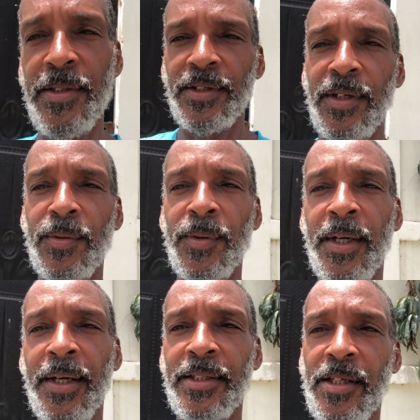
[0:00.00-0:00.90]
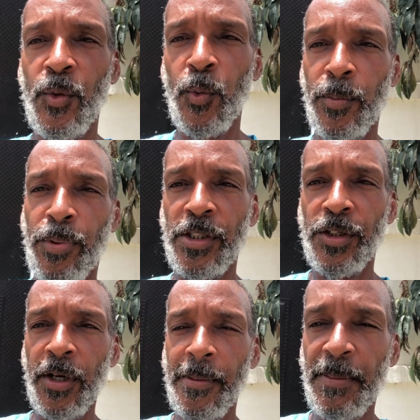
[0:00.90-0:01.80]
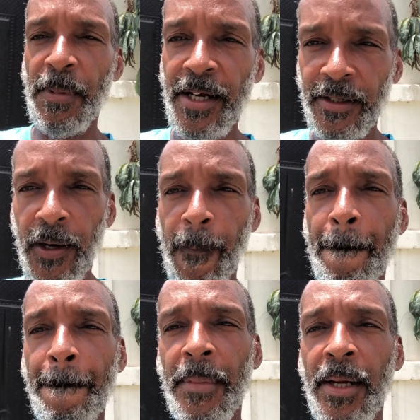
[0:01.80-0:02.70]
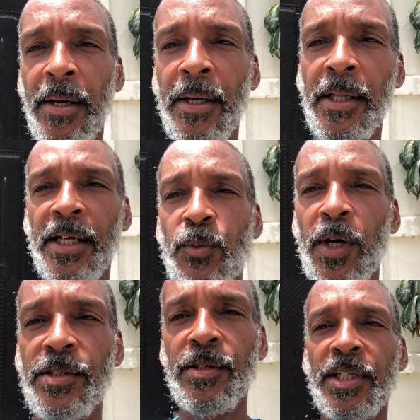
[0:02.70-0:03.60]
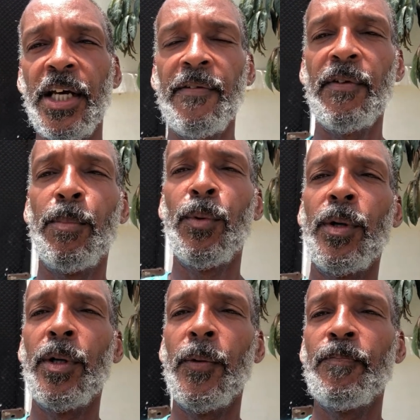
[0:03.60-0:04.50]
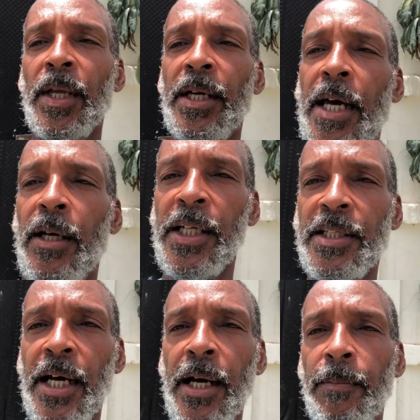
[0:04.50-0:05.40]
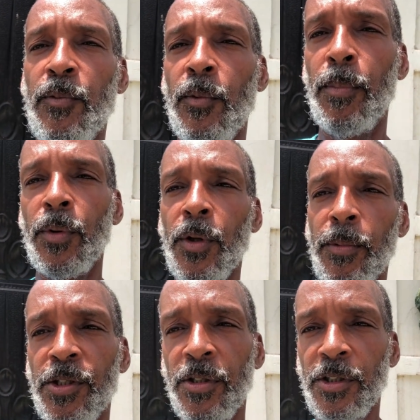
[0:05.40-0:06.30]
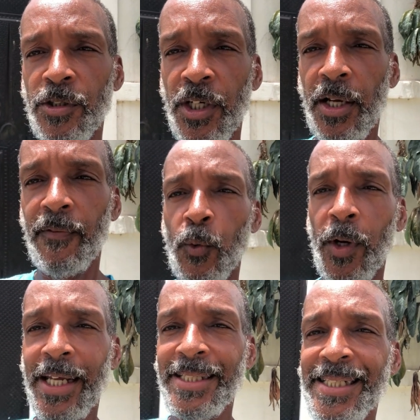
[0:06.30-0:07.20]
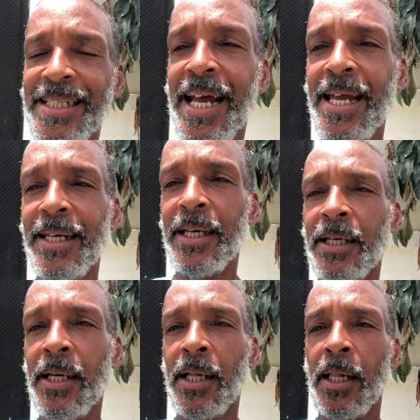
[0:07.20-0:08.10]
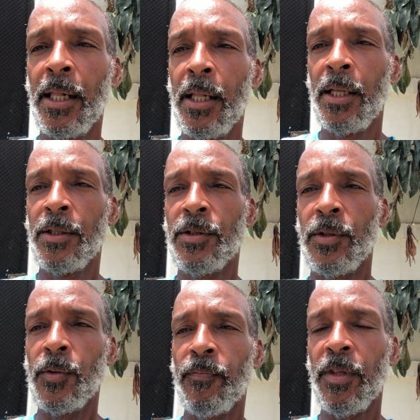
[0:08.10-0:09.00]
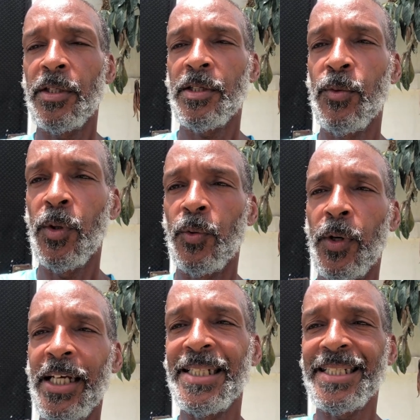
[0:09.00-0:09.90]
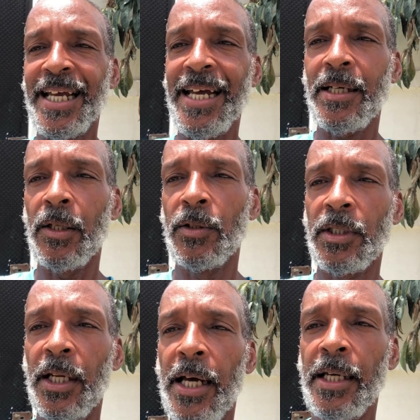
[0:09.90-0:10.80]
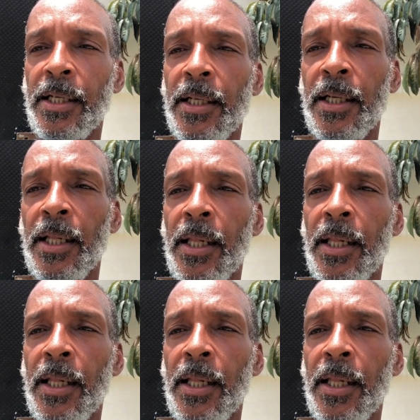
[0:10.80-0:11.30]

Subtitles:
till the pressure comes back up. That's why it's good to have a borehole. And not only borehole, but you should have a raised tank. So this is what a raised tank looked like.